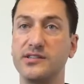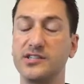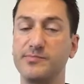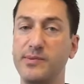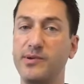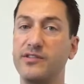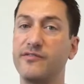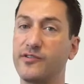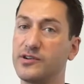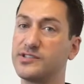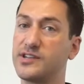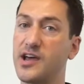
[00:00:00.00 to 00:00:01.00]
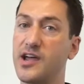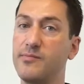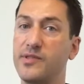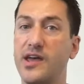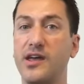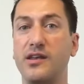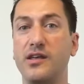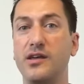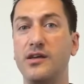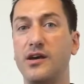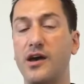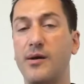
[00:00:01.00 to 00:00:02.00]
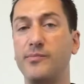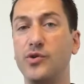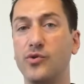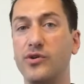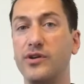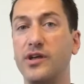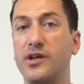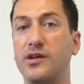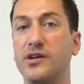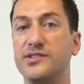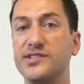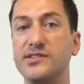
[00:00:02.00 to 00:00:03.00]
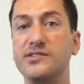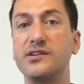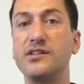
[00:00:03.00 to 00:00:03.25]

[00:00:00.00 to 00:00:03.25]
and this may be the first time that you're going to assist a